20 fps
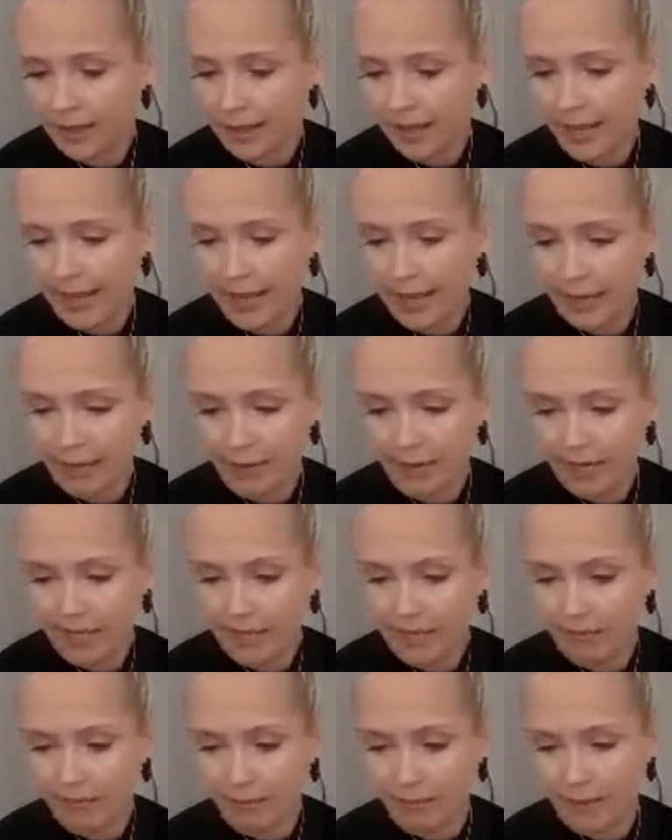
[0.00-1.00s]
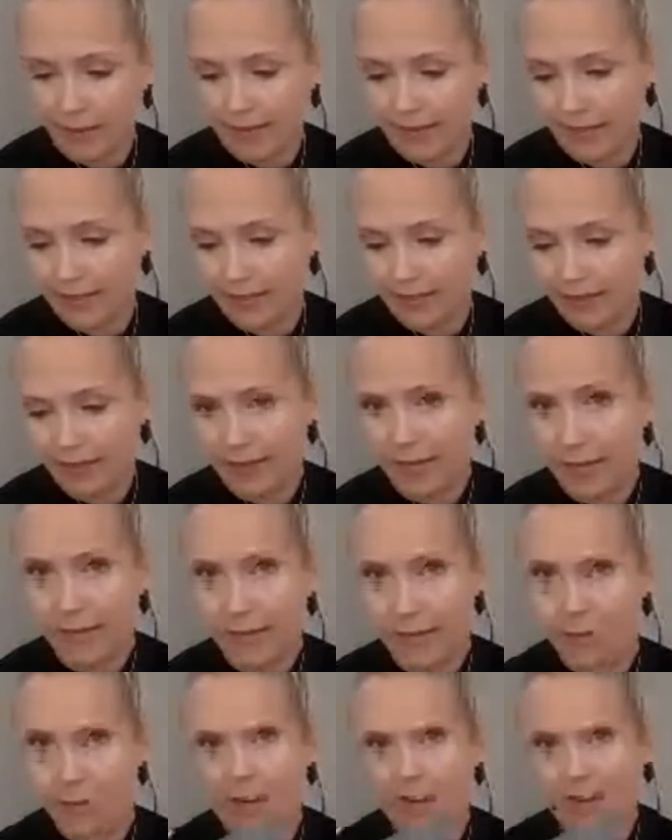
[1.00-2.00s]
Anyway, so we're painting the tummy
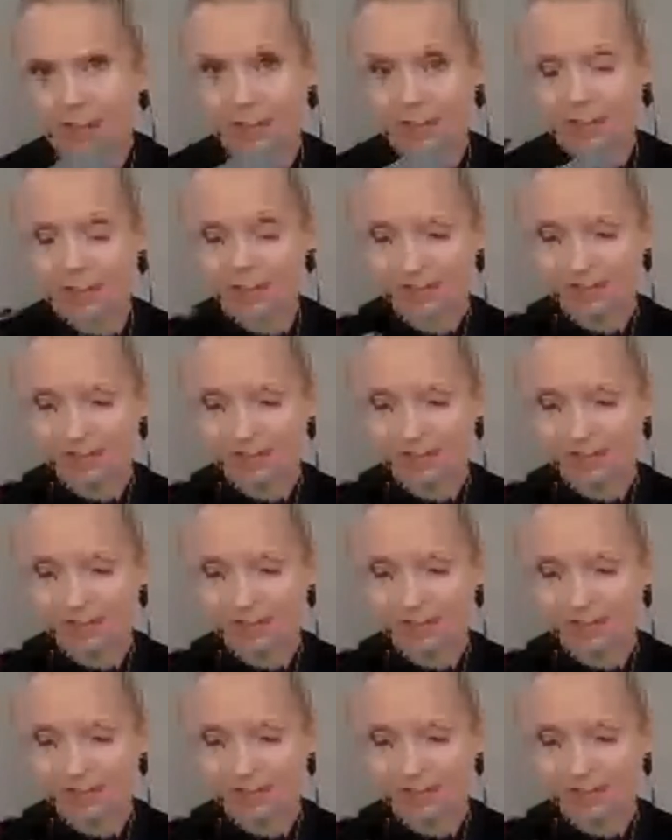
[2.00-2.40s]
white